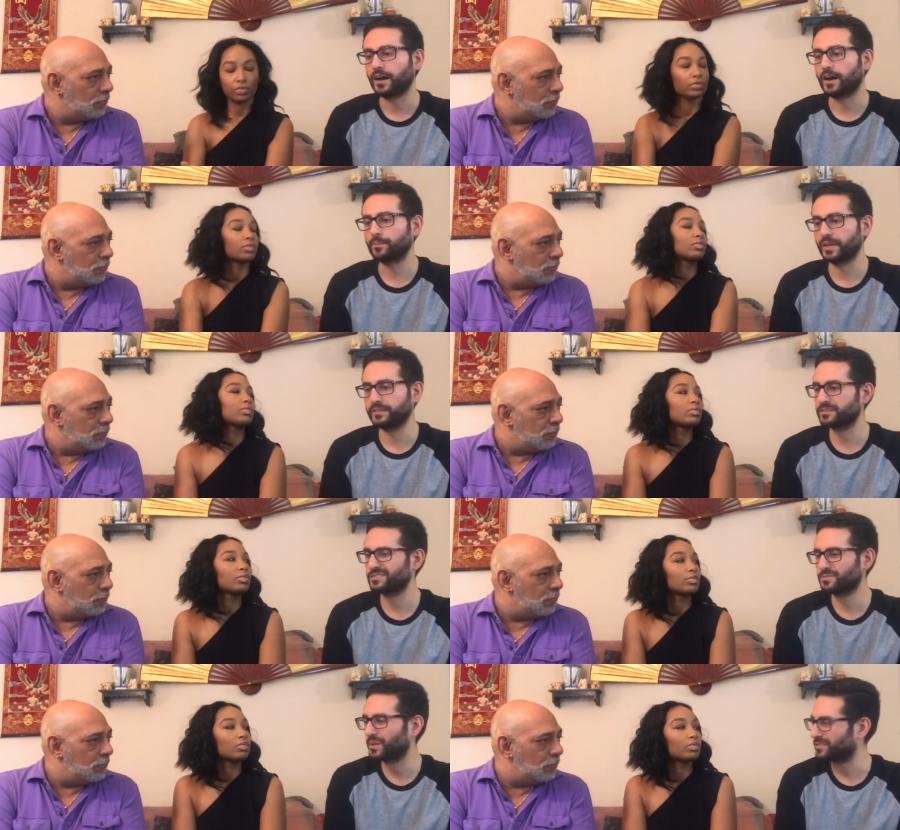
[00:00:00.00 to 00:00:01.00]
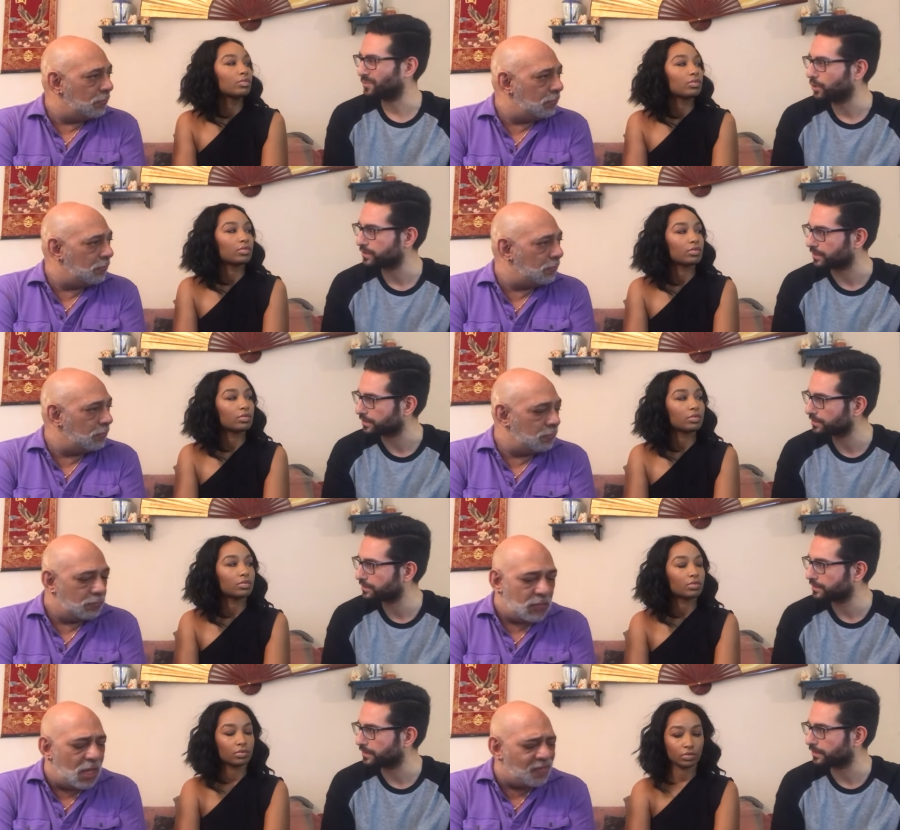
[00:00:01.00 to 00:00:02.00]
Speaker 1: um, it doesn't smell
Speaker 2: smoky.
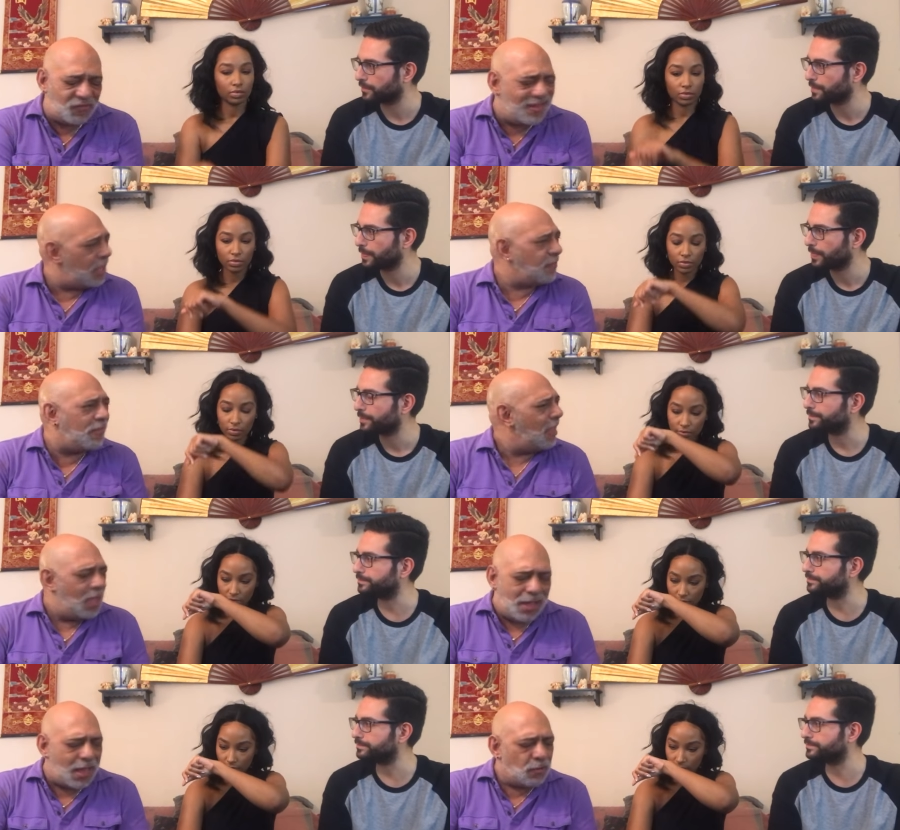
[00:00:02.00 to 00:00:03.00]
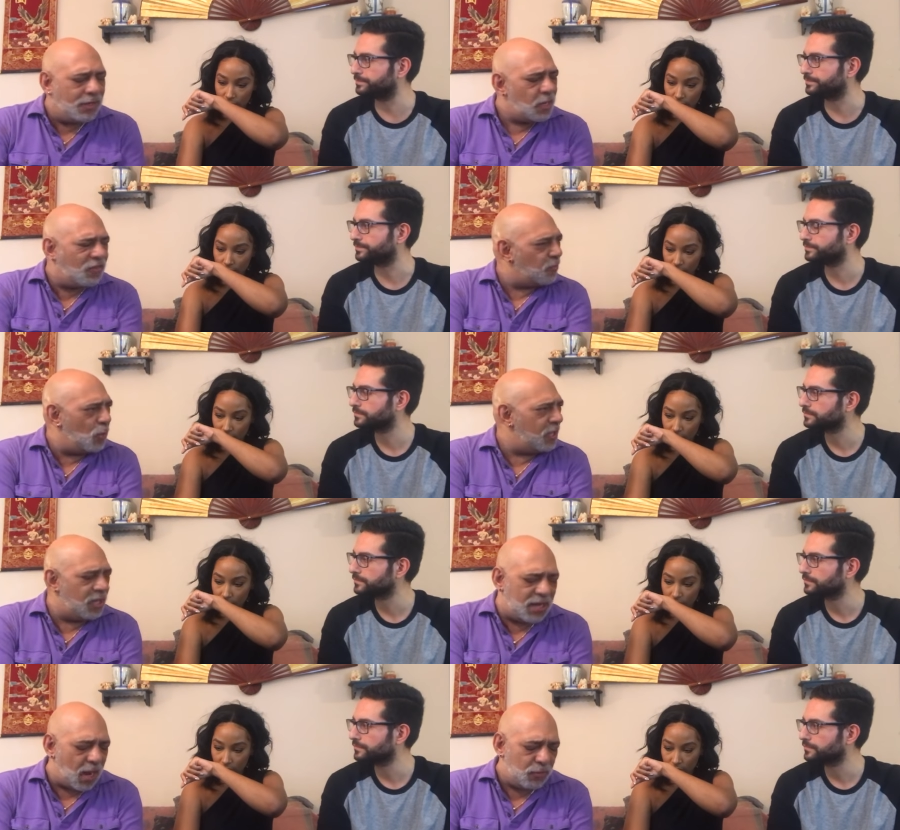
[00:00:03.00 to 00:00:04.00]
You it's Not, it, I don't get a
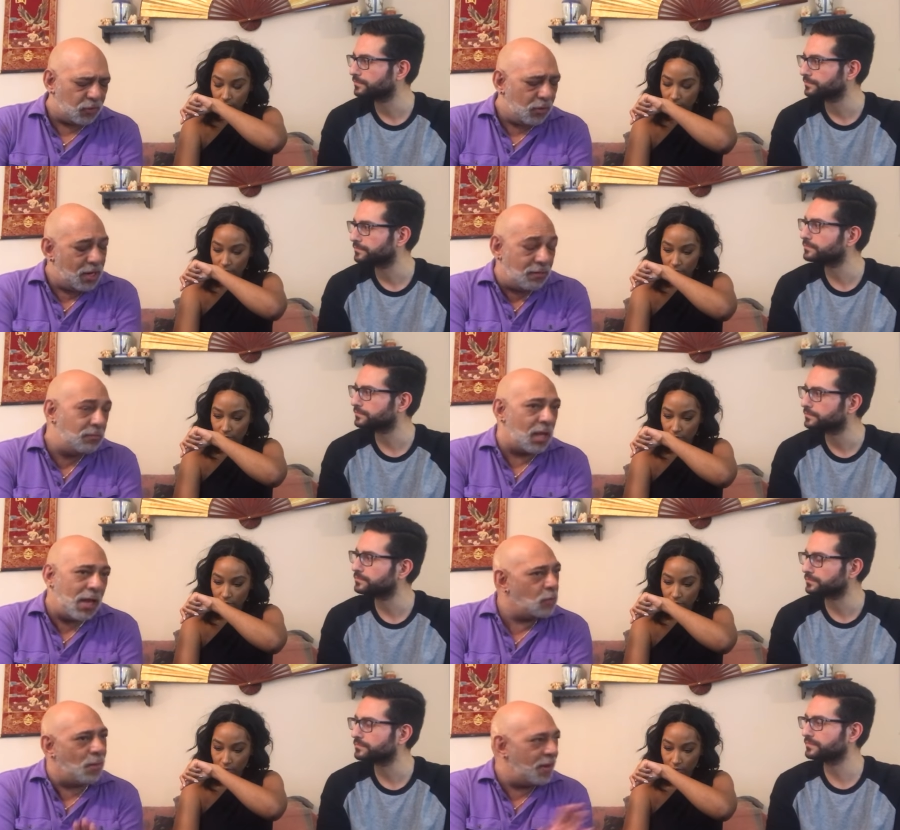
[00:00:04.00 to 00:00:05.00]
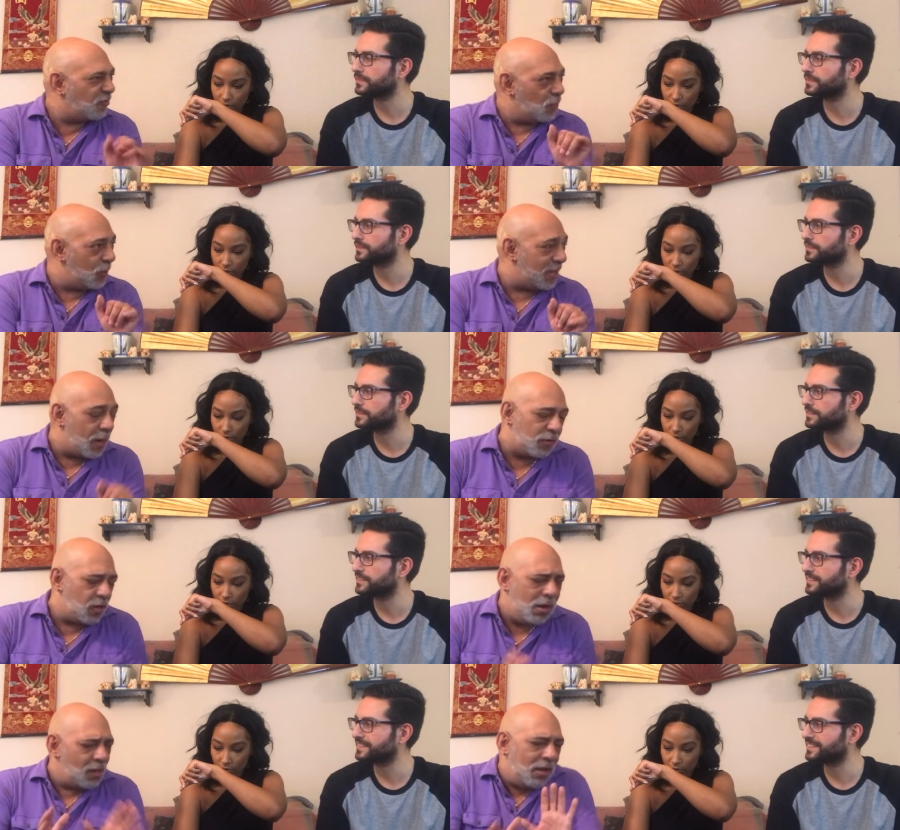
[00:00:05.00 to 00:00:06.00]
smoky character, and I don't mind a smoky
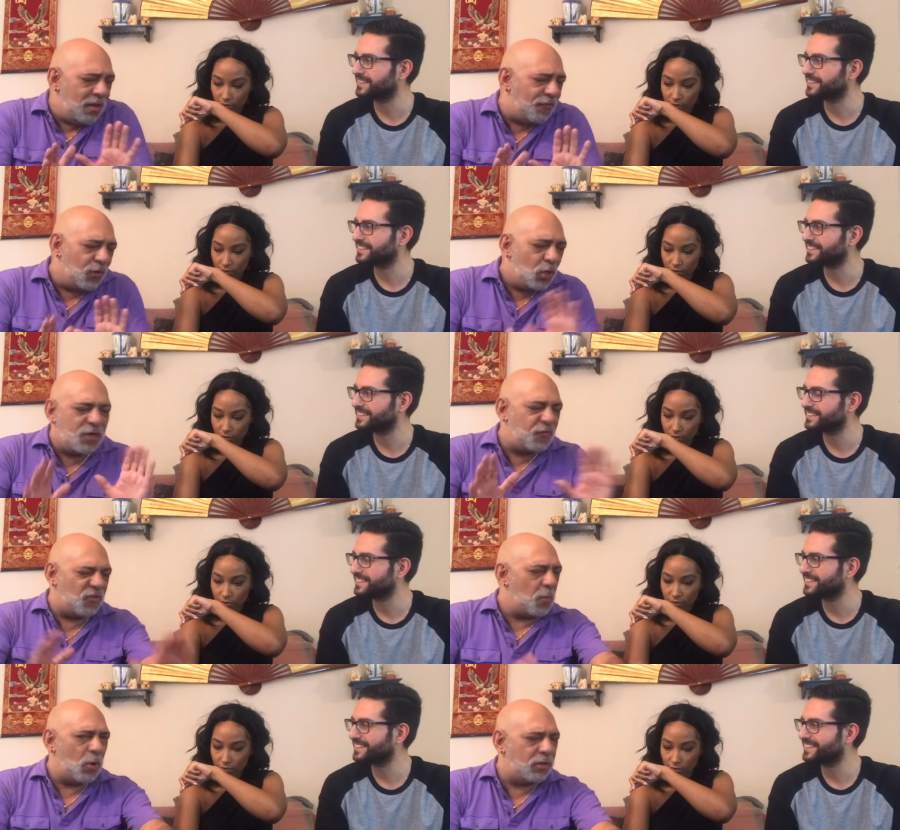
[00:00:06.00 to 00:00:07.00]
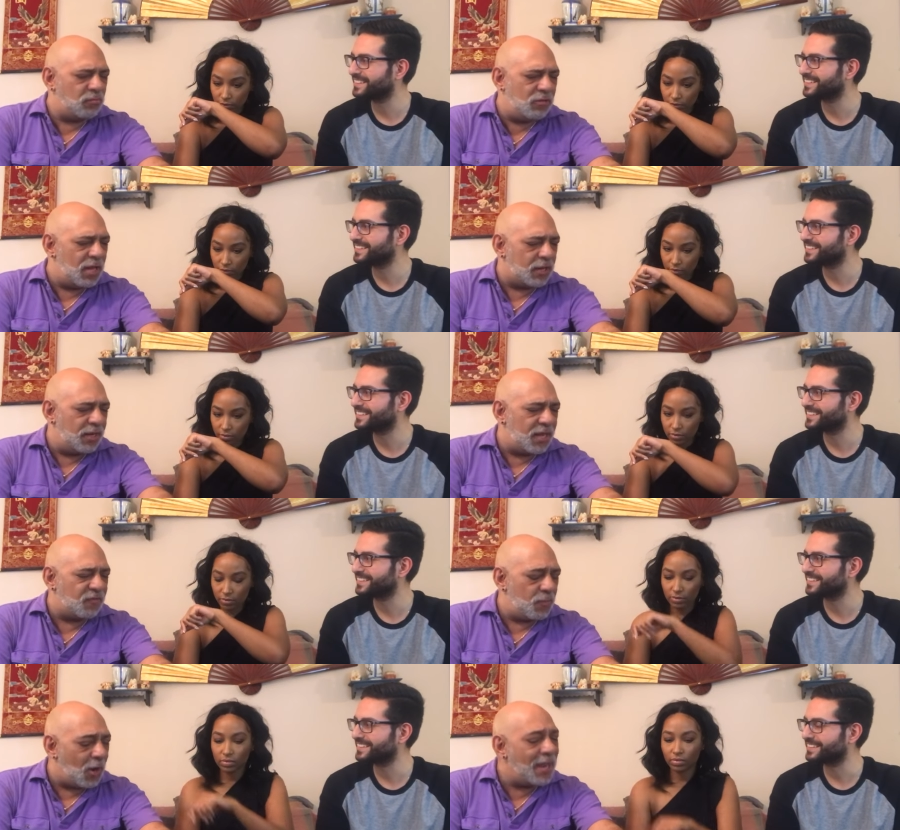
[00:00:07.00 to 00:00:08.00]
character. If you're looking for smoke, you're not going to
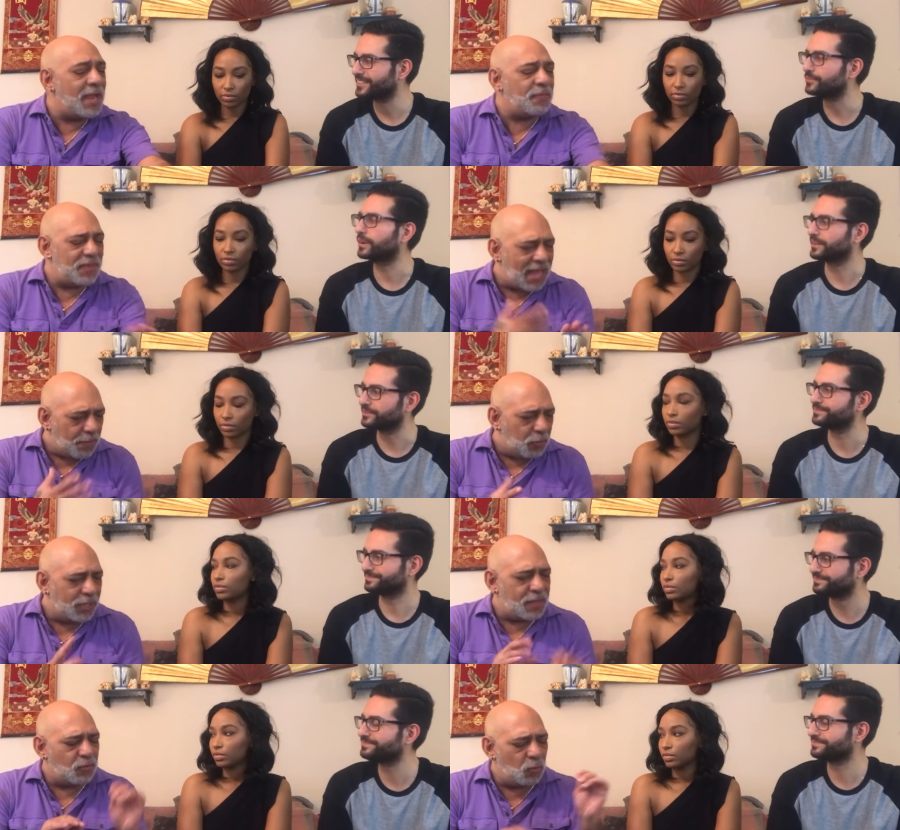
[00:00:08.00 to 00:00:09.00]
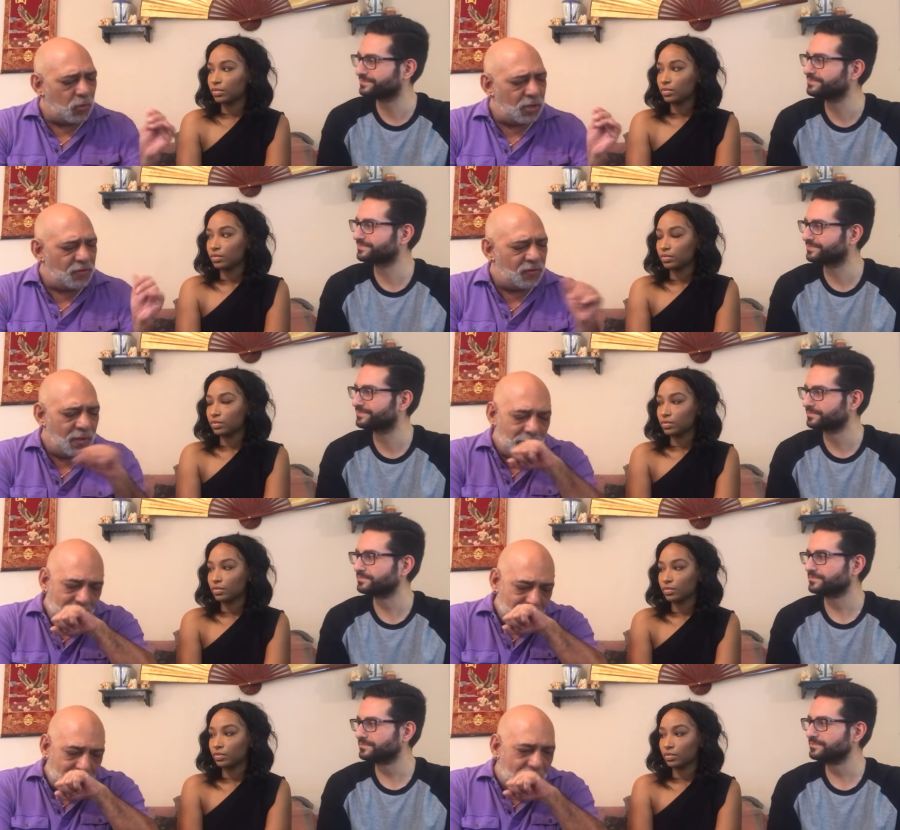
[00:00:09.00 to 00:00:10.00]
get it from here. I get the right. apple, I get the woods,
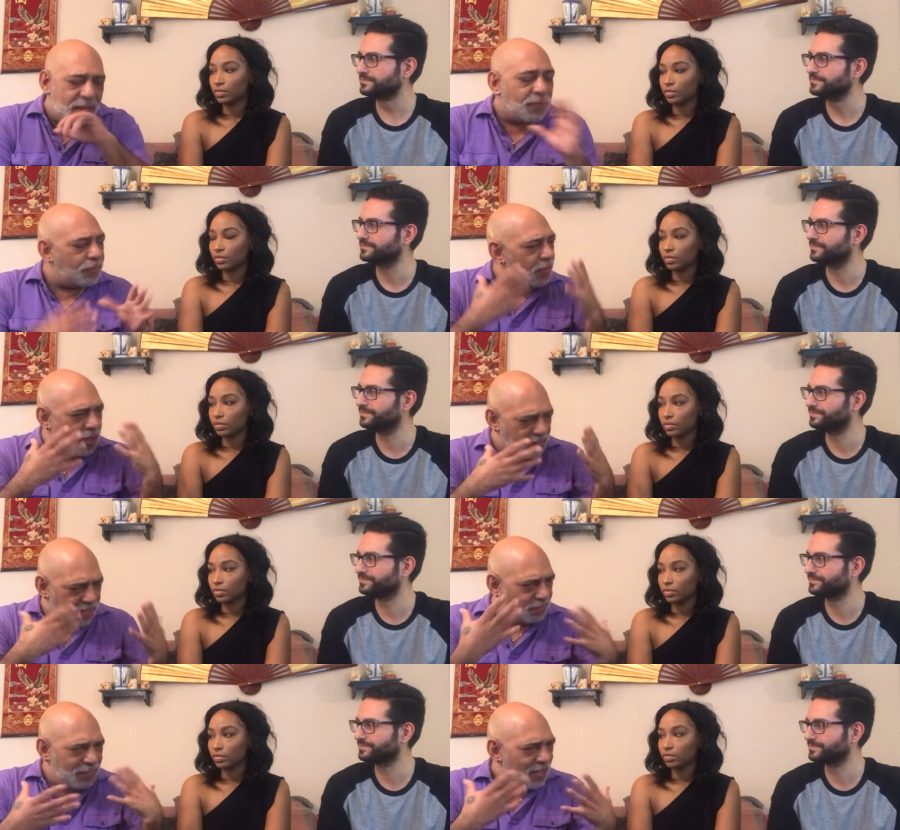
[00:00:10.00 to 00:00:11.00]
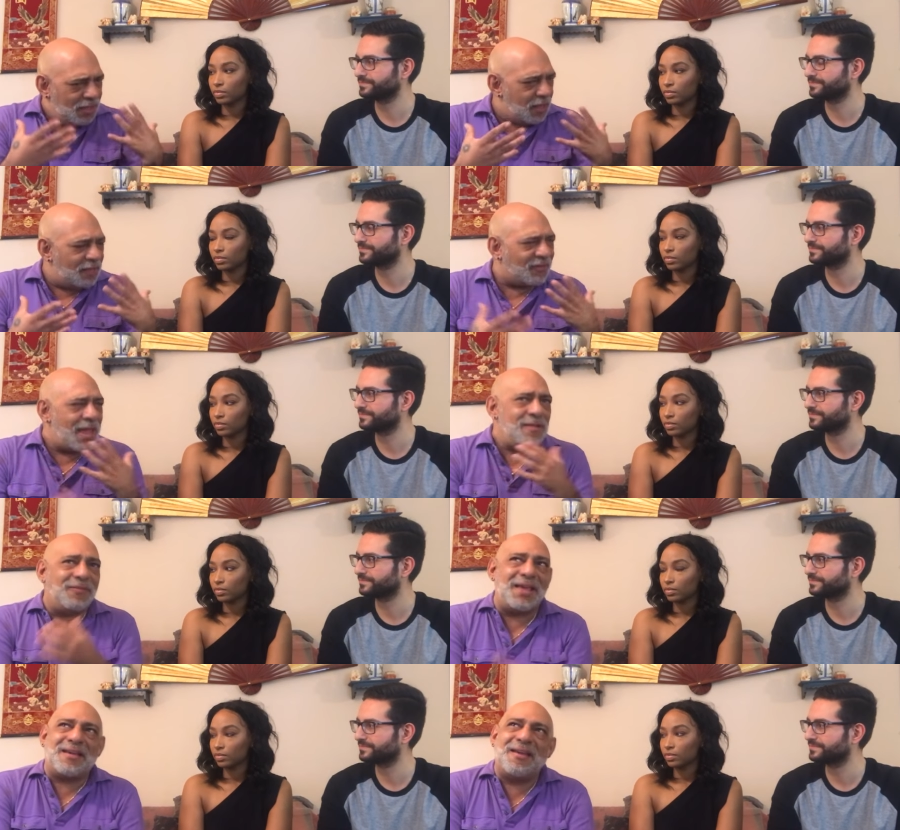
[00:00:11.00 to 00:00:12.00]
I get, I get. It's kind
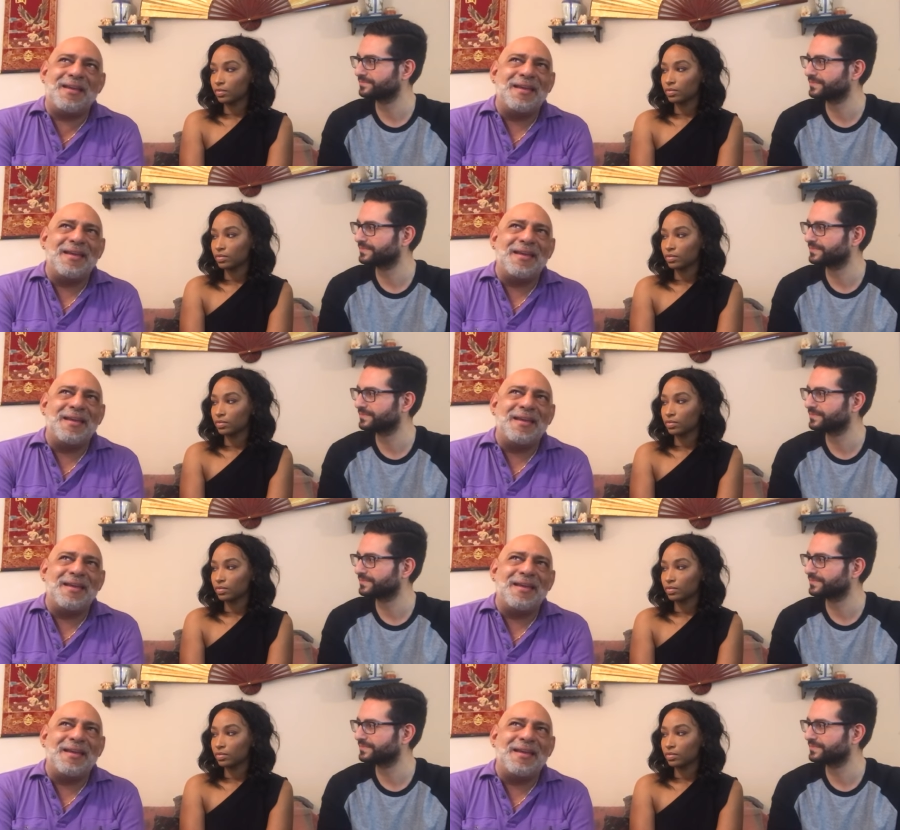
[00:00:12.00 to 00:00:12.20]
of like,